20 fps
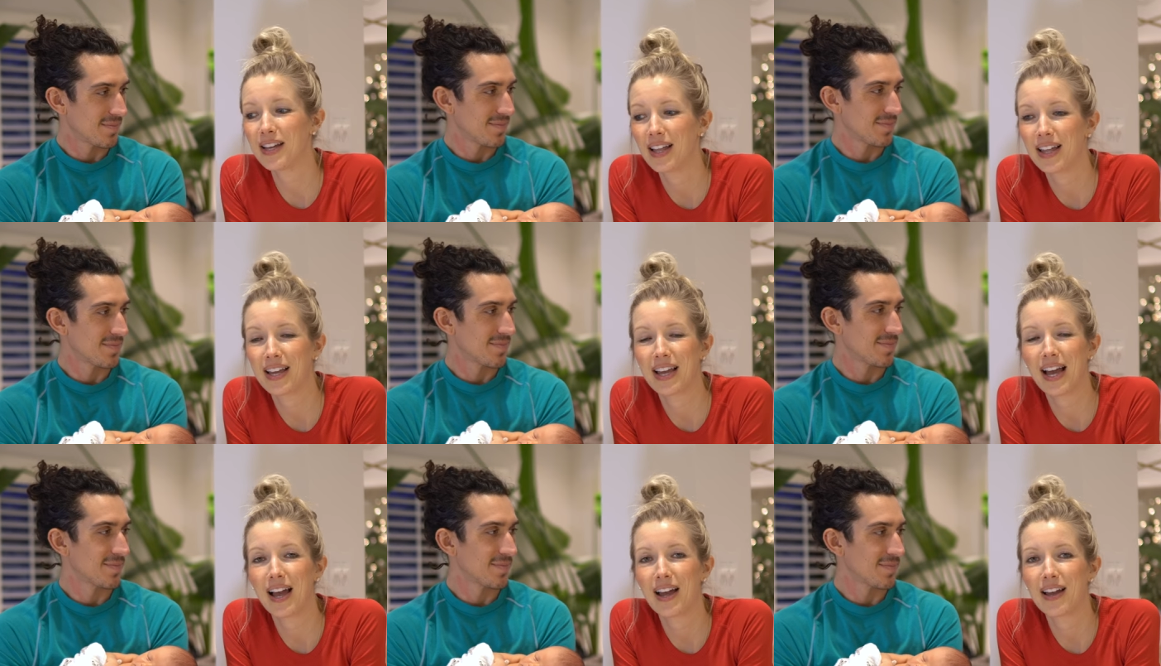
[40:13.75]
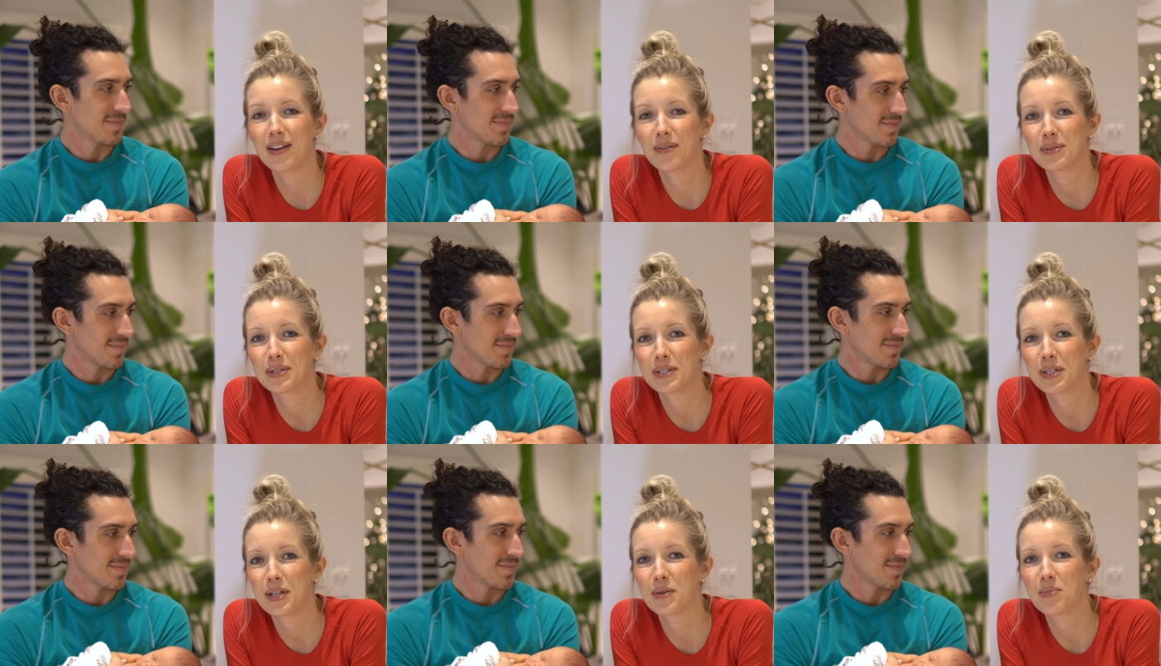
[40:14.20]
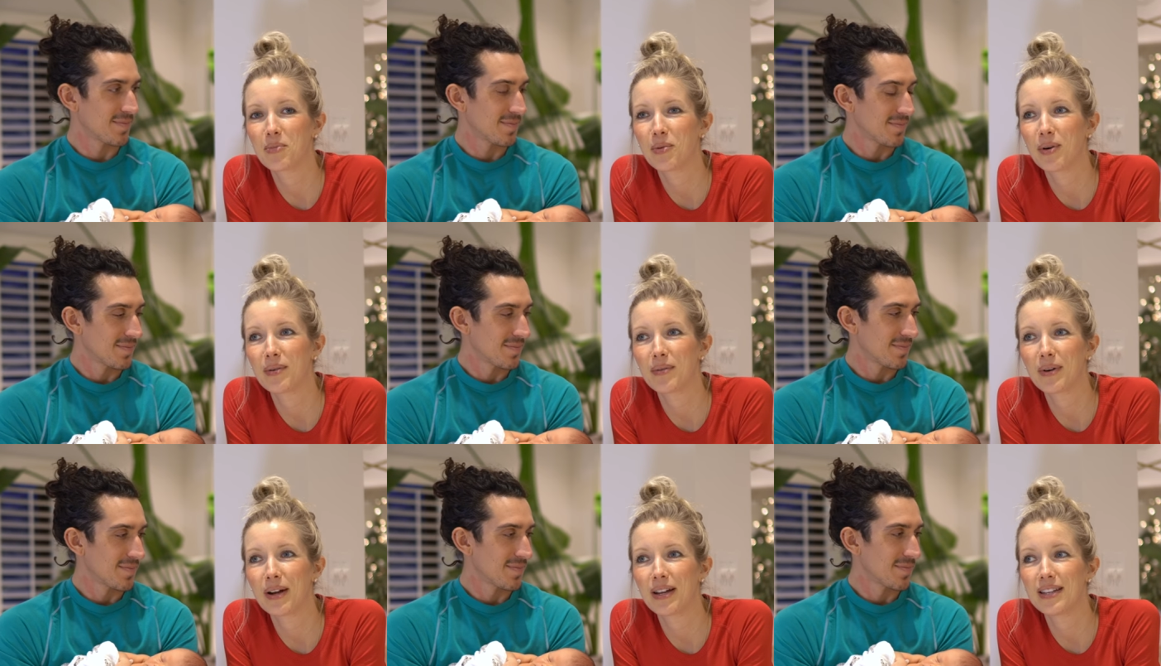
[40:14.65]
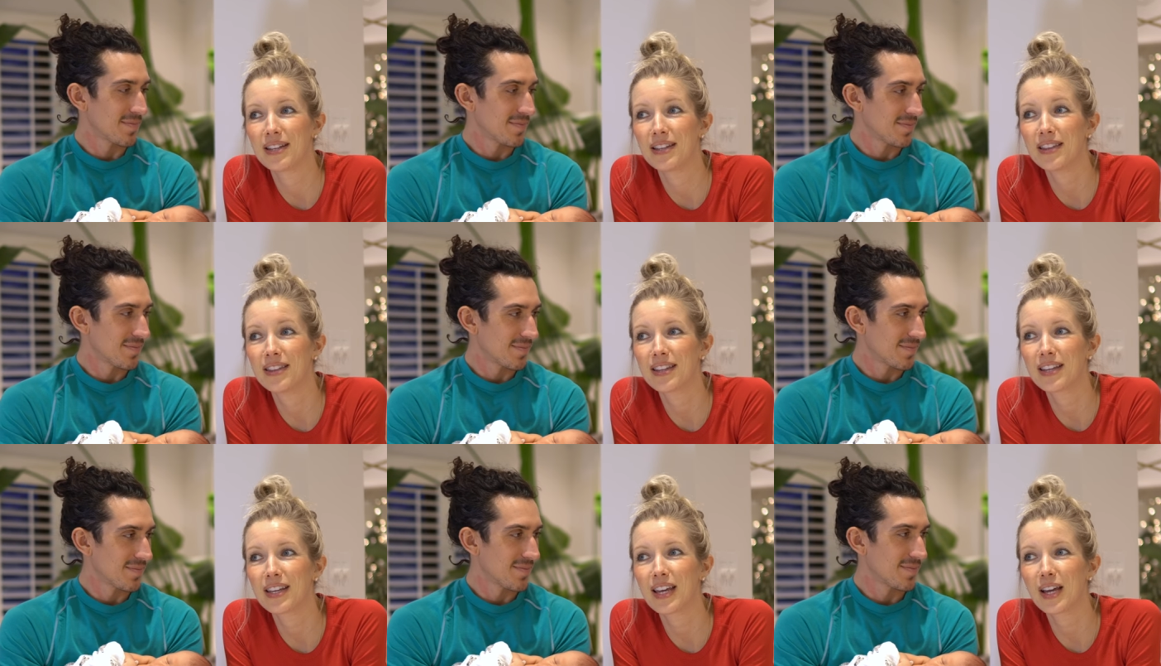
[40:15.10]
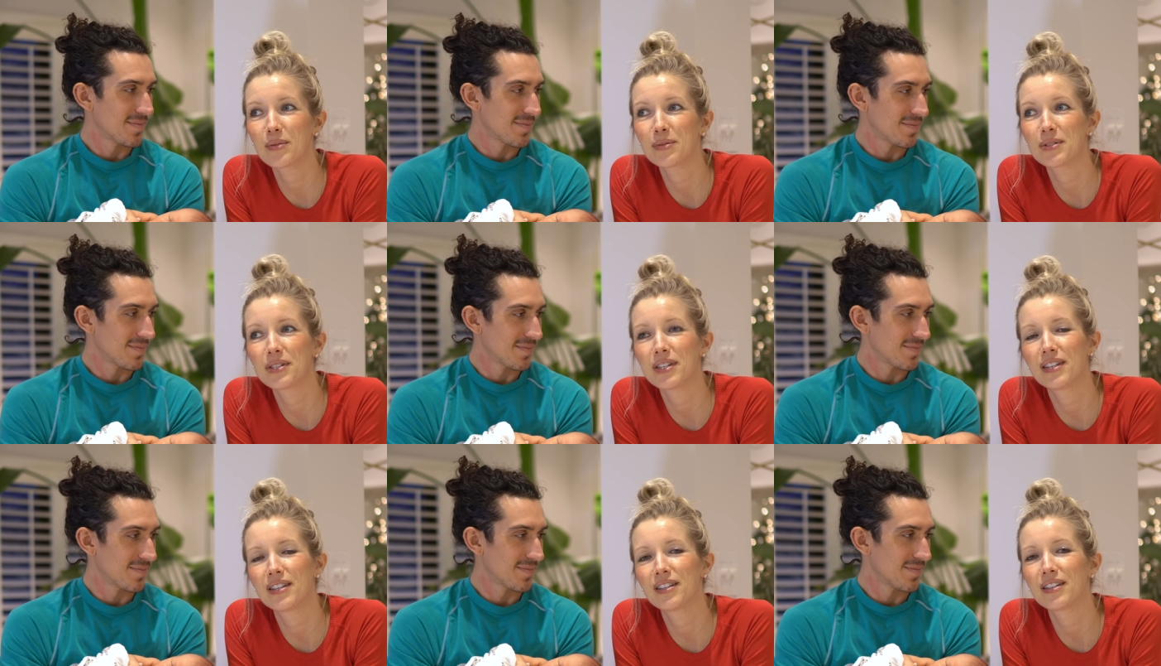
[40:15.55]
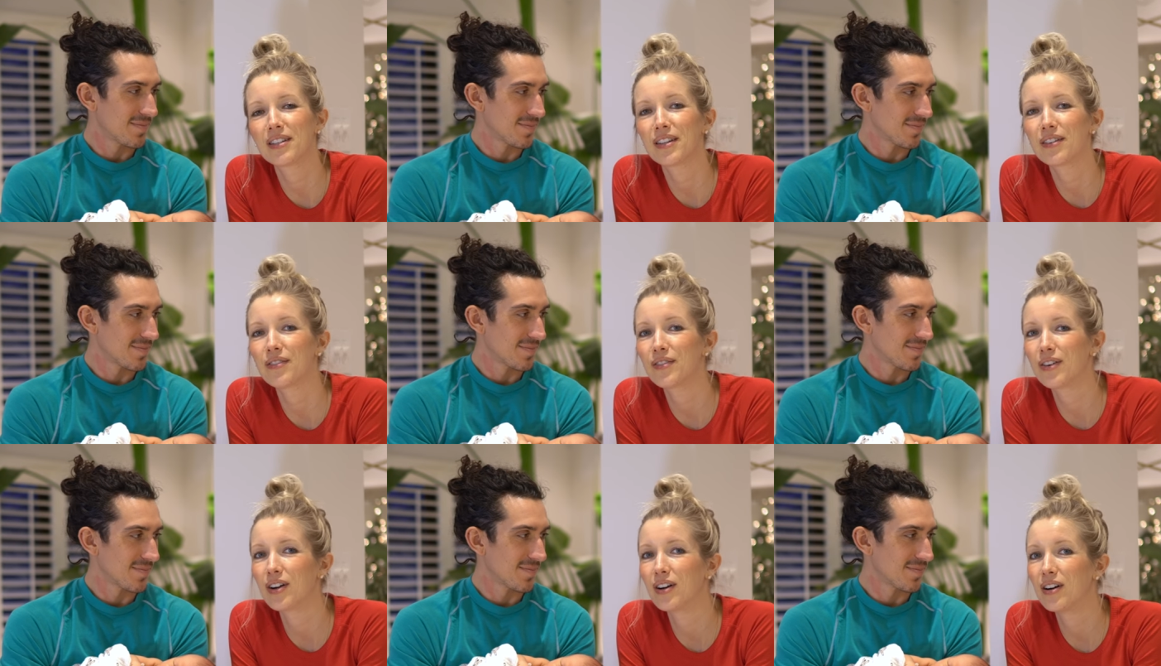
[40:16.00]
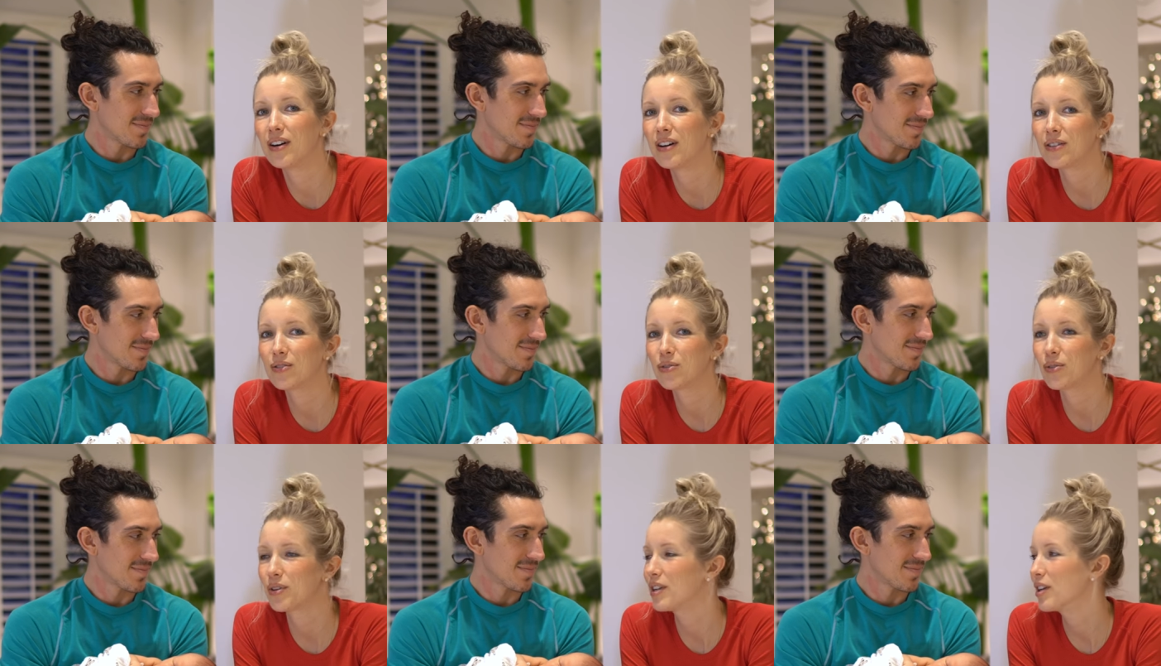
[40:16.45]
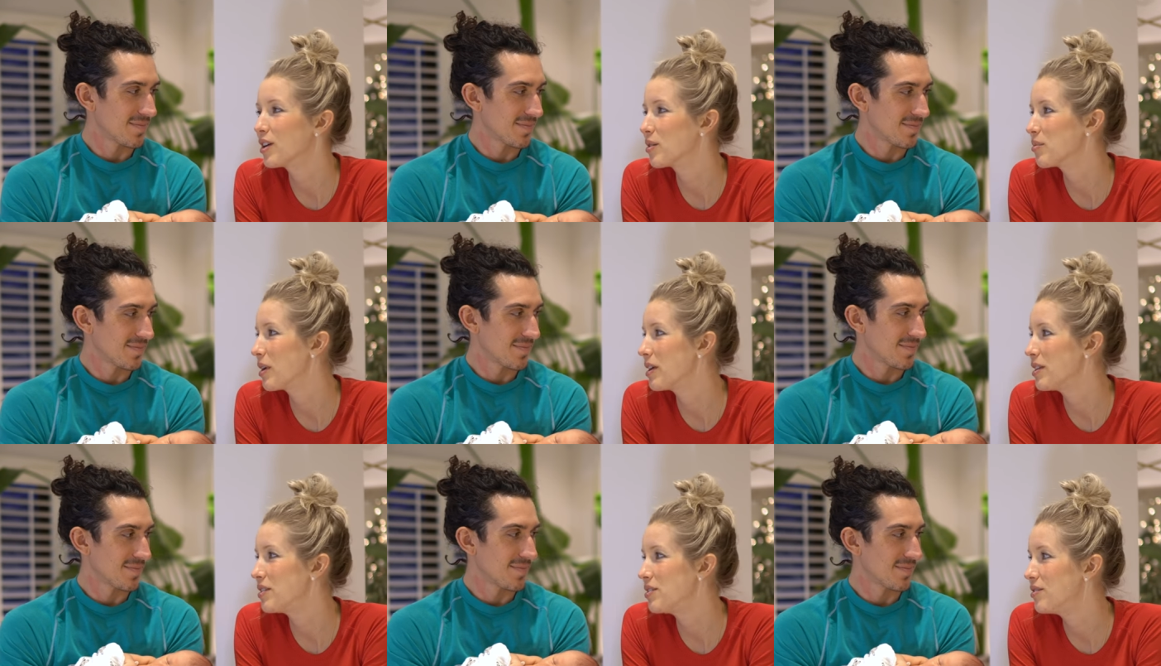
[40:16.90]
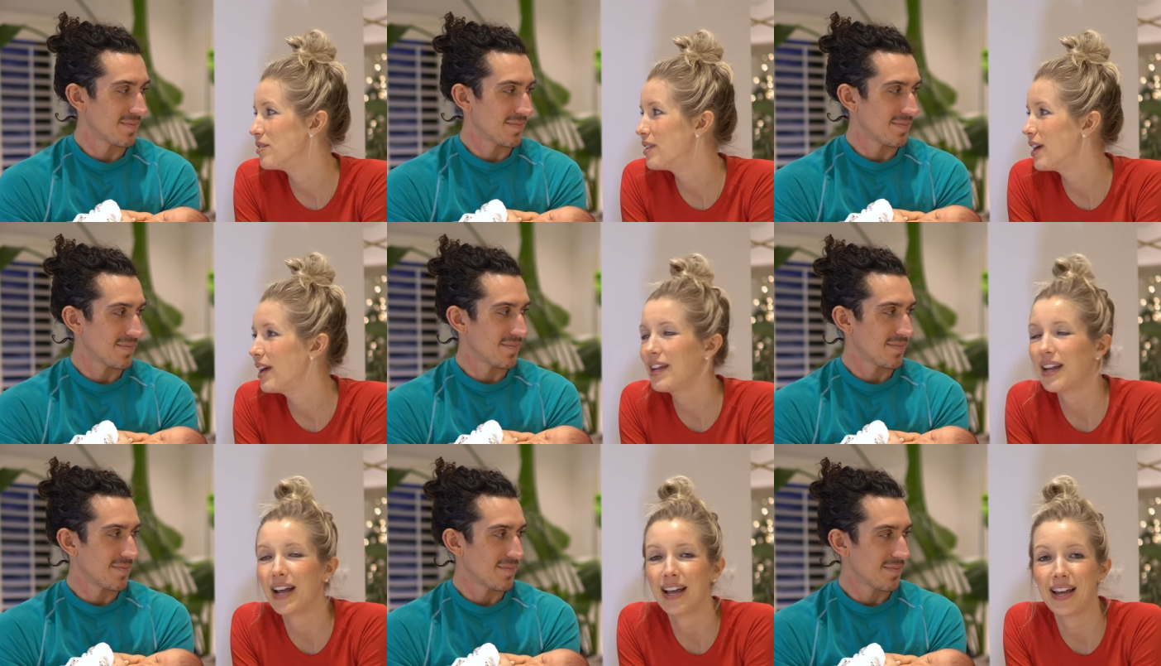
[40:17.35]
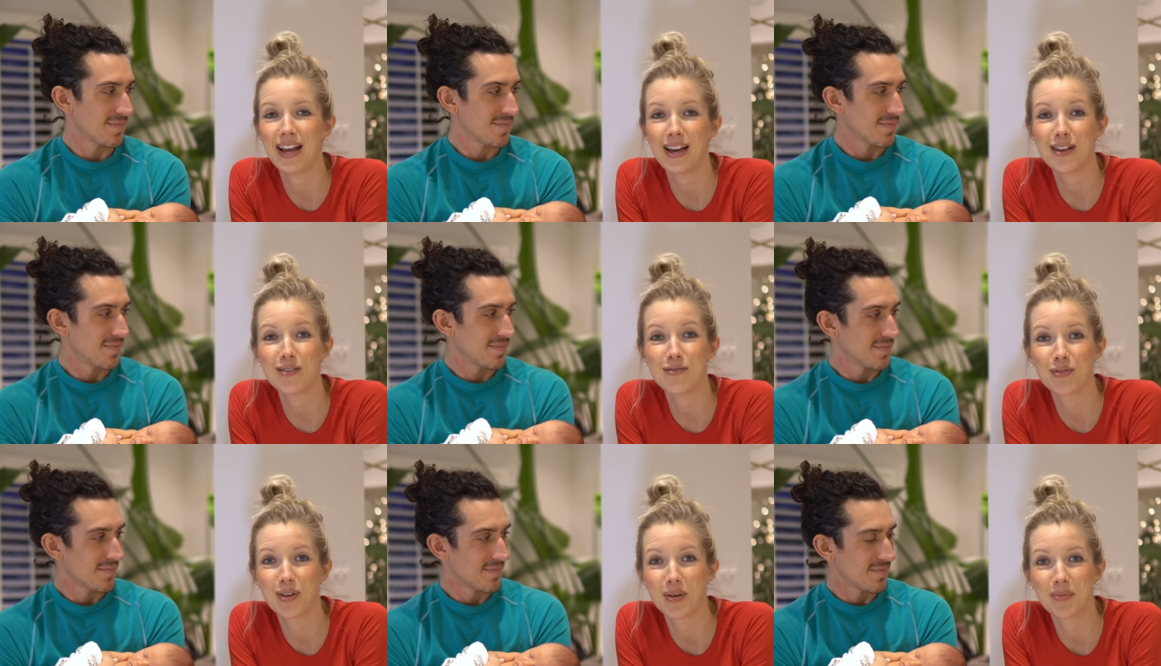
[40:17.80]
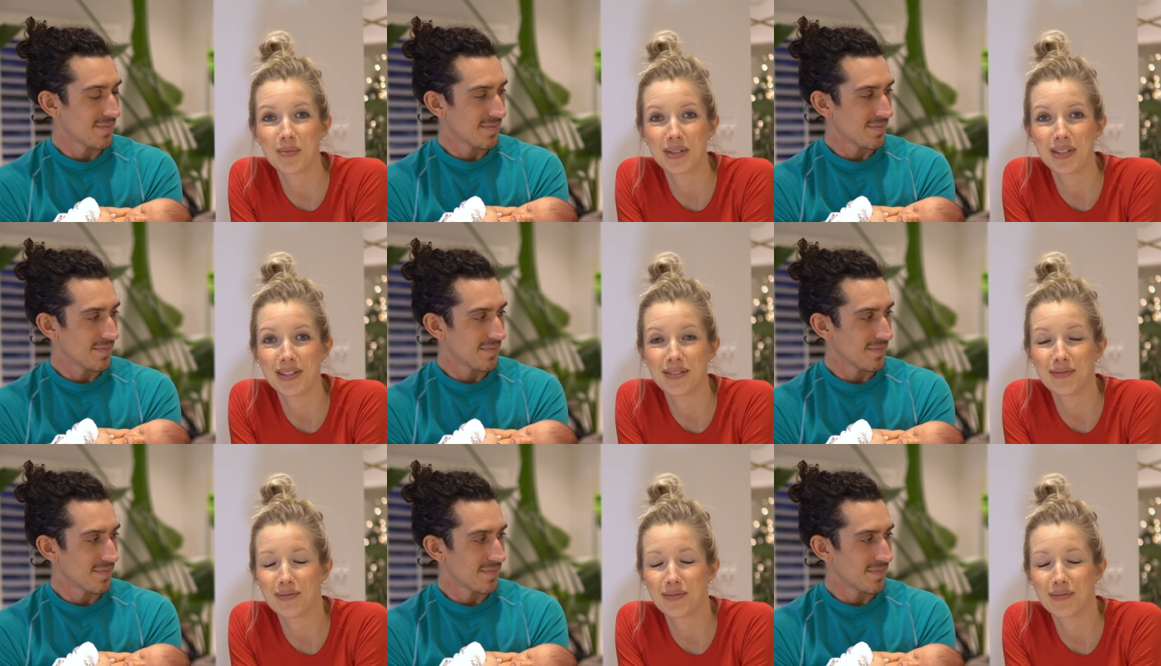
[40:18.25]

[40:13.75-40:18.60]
Speaker 1: like I was to the point where I didn't think I was going to deliver on or near my due date. I hadn't wrapped,